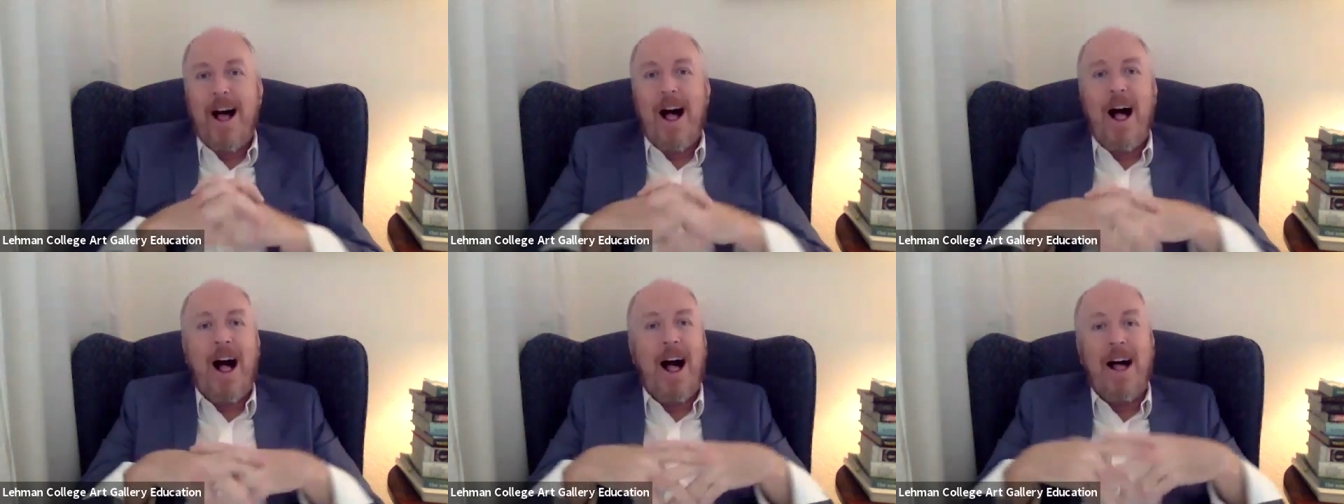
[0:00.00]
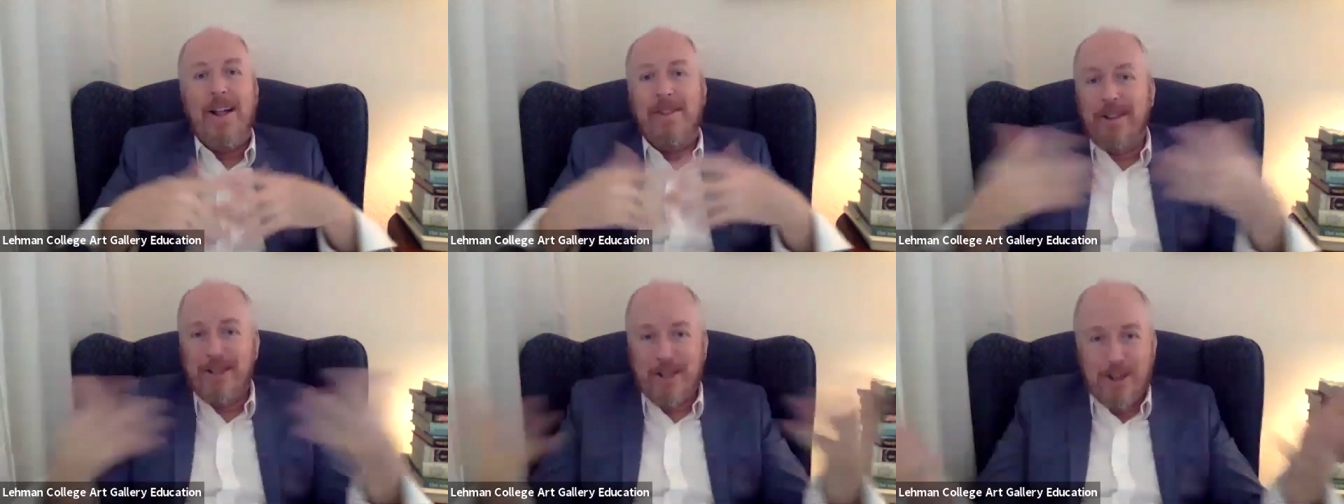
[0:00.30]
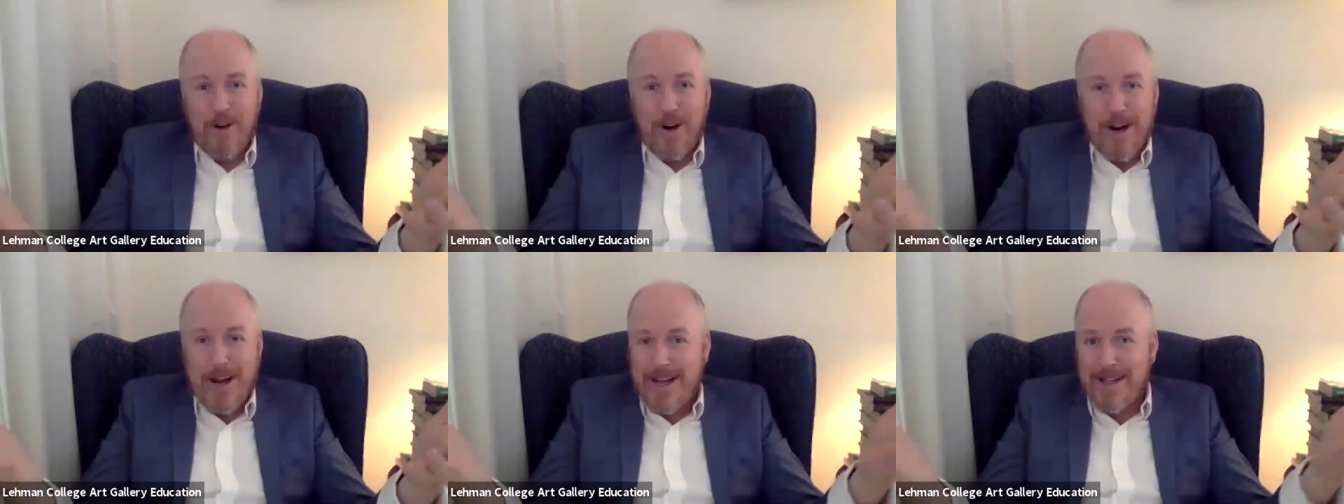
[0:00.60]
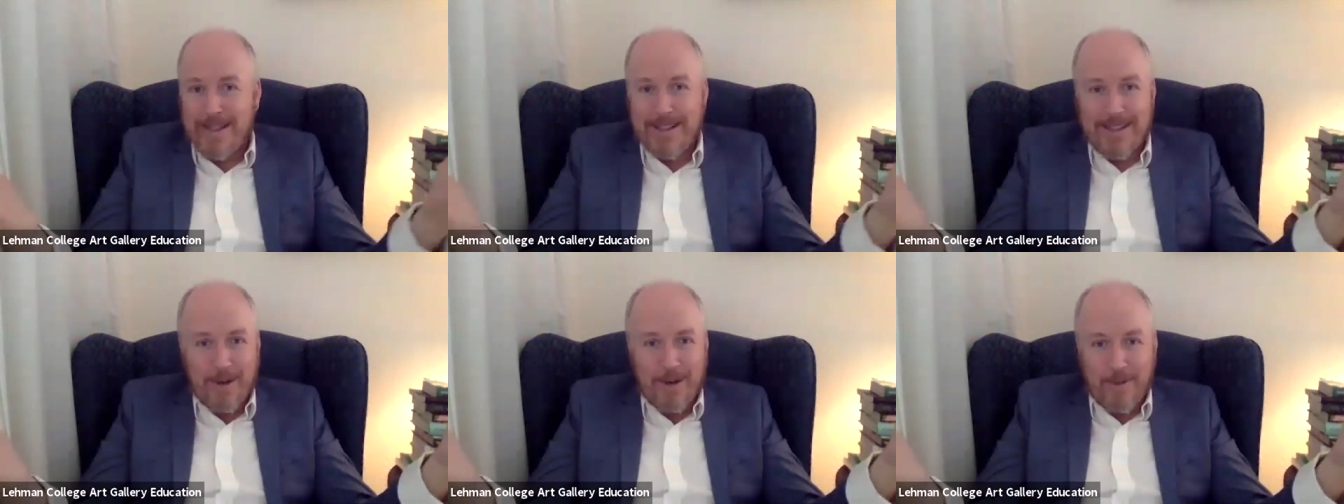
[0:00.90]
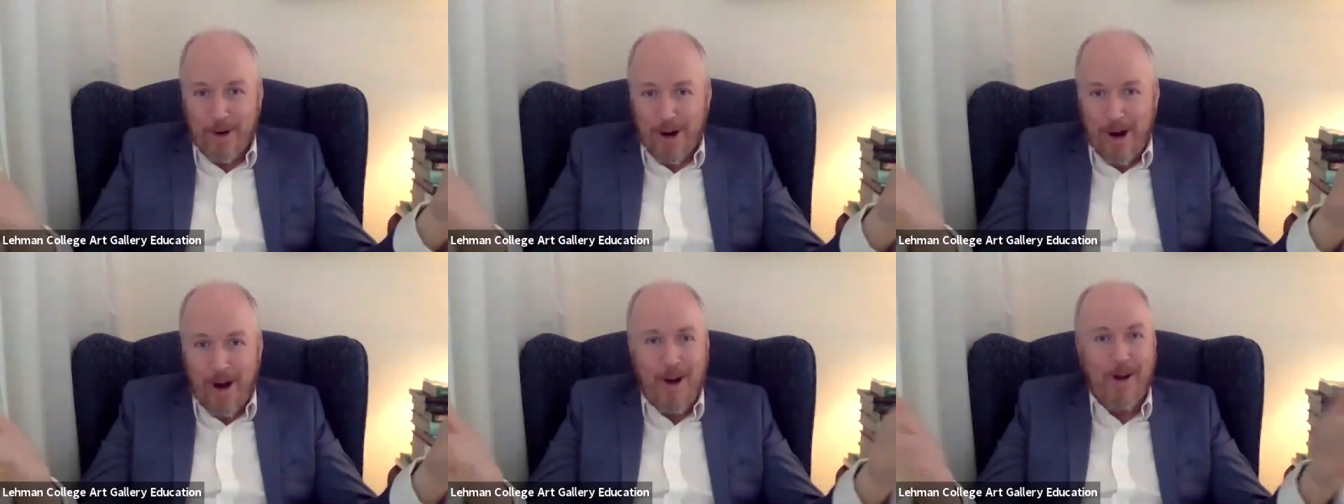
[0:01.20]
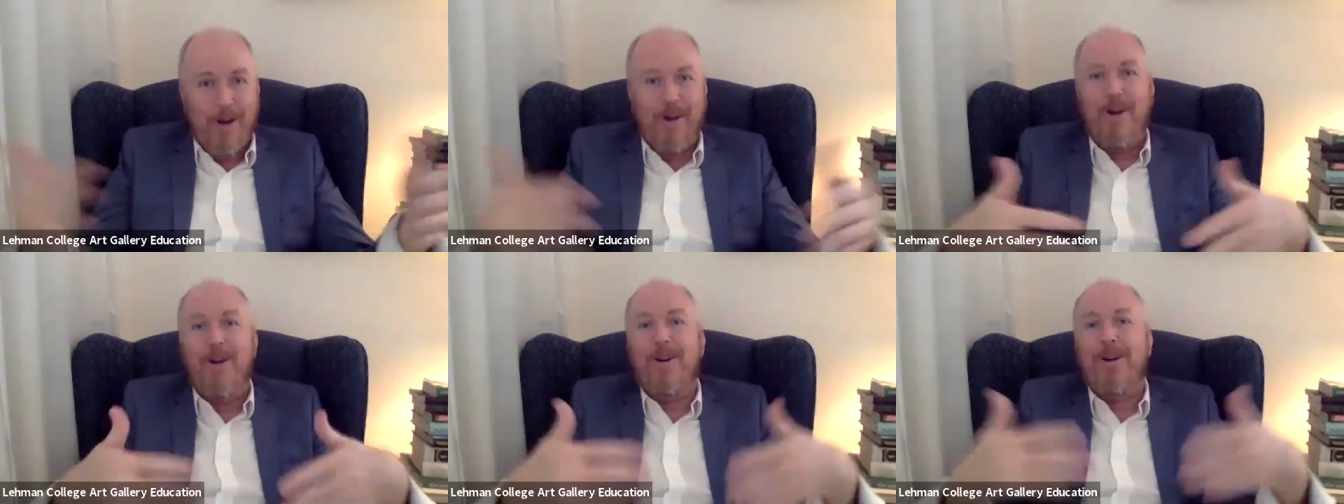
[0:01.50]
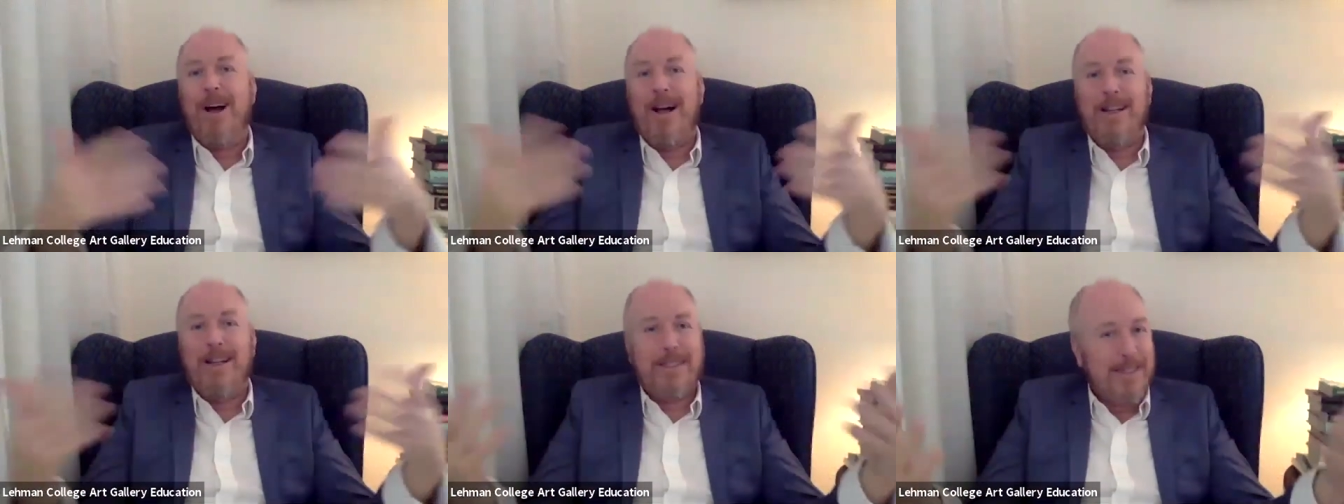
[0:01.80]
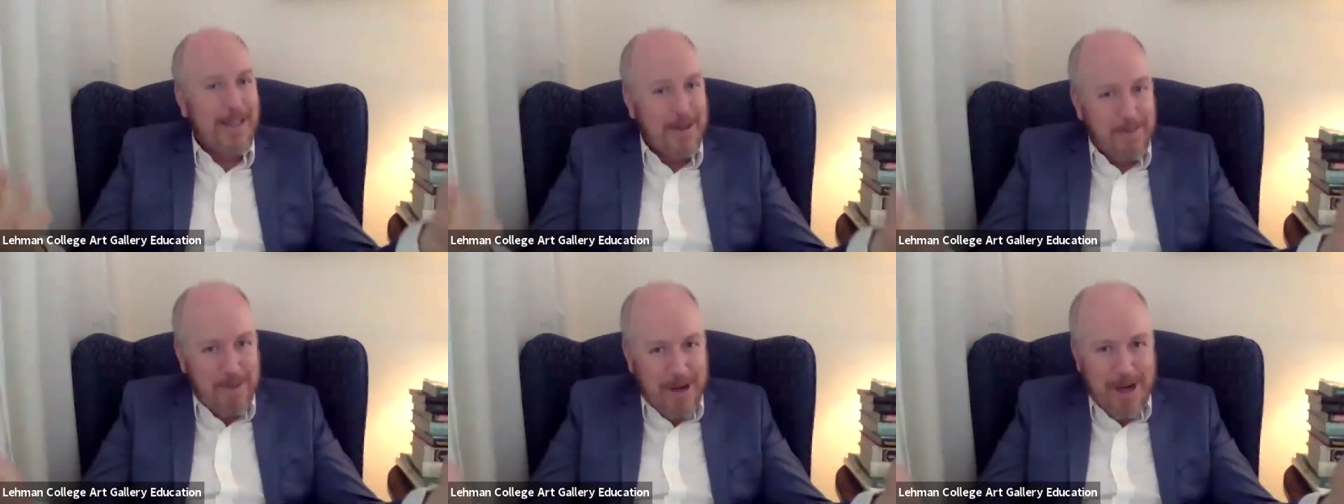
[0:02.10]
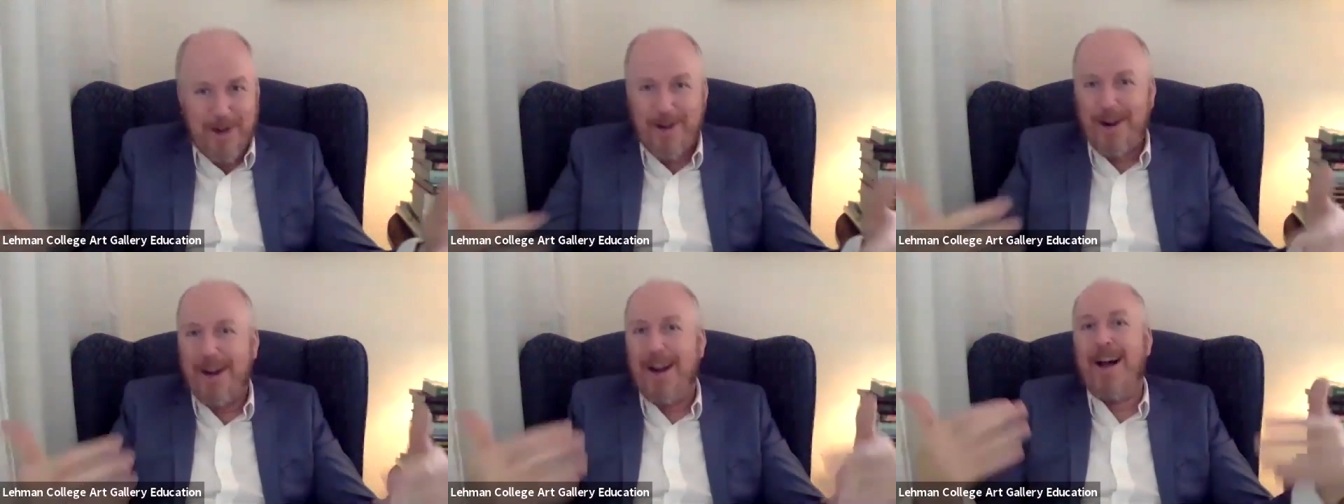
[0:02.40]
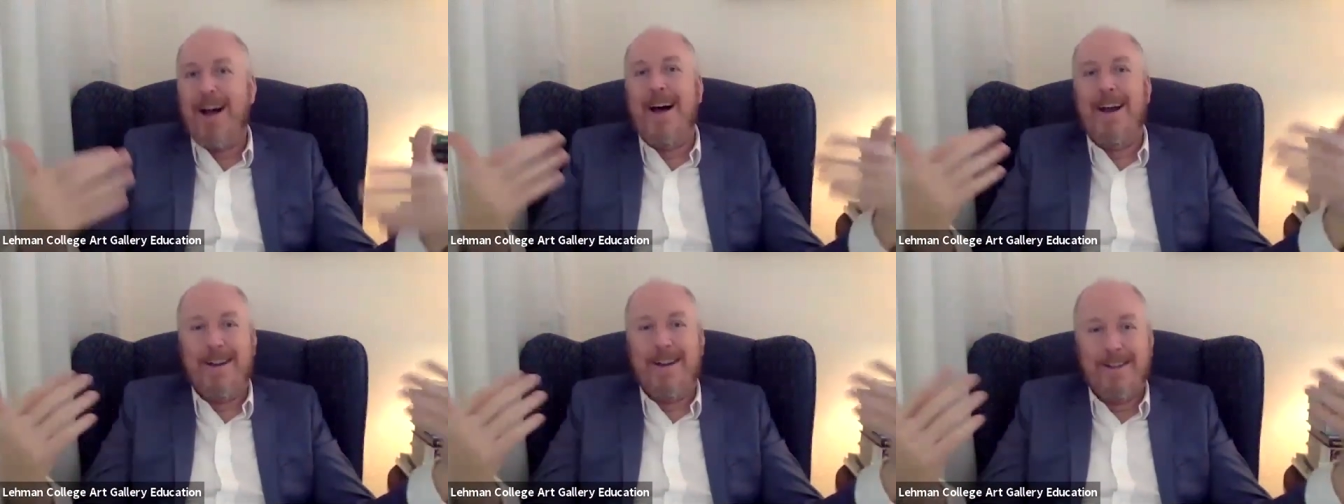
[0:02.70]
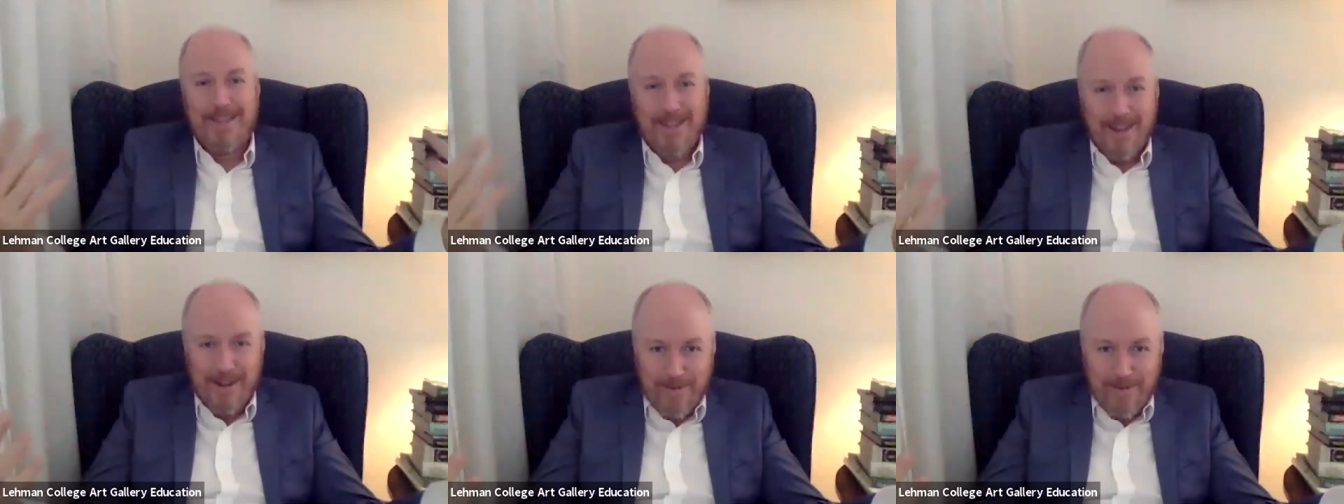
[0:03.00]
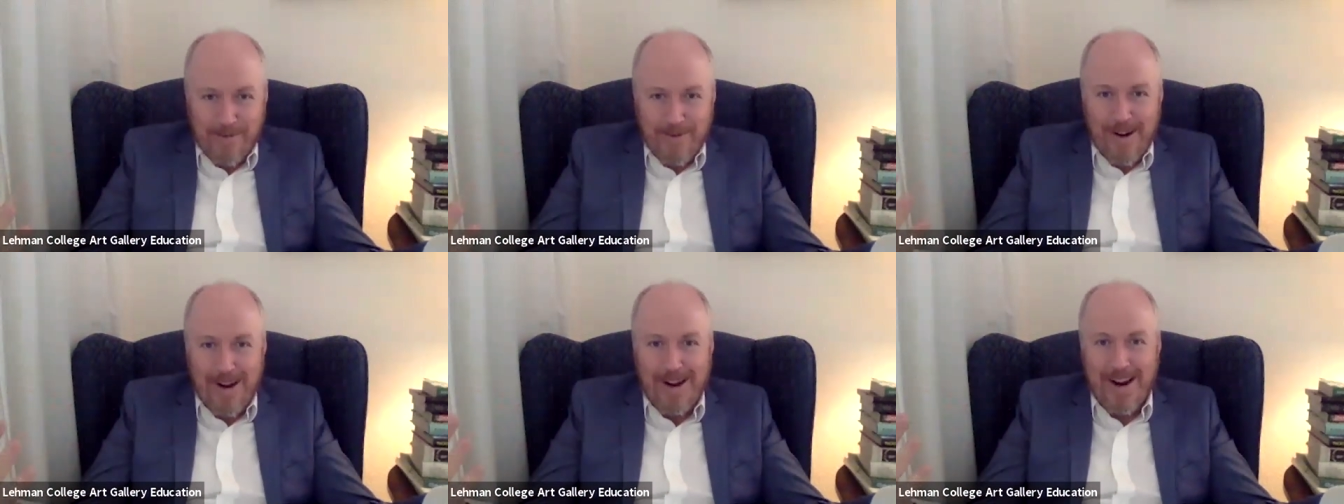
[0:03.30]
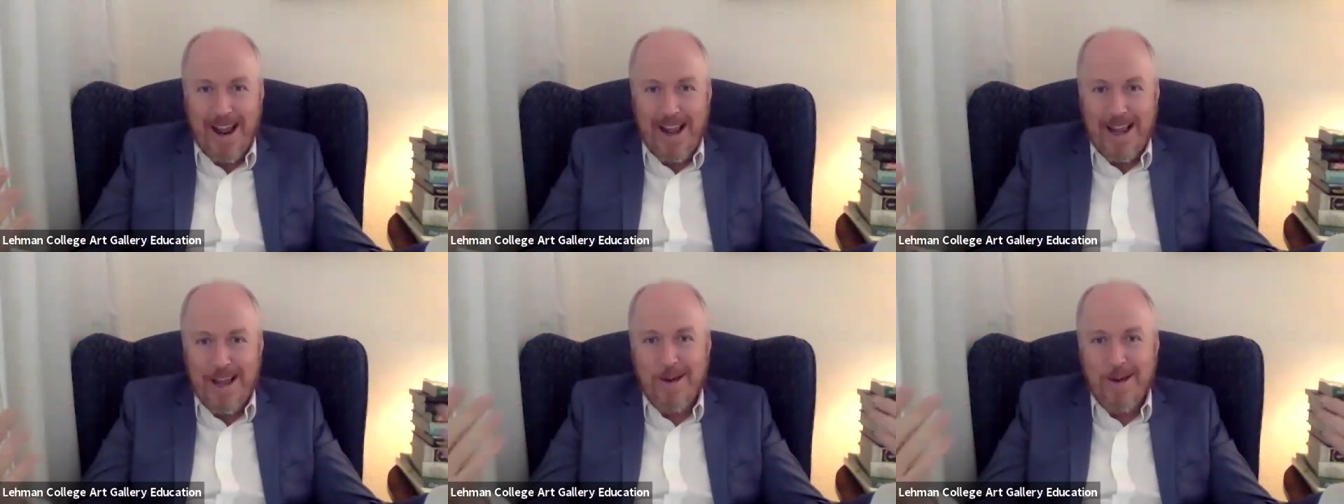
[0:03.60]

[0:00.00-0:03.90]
on the screens that we're all constantly appearing on and sort of uh,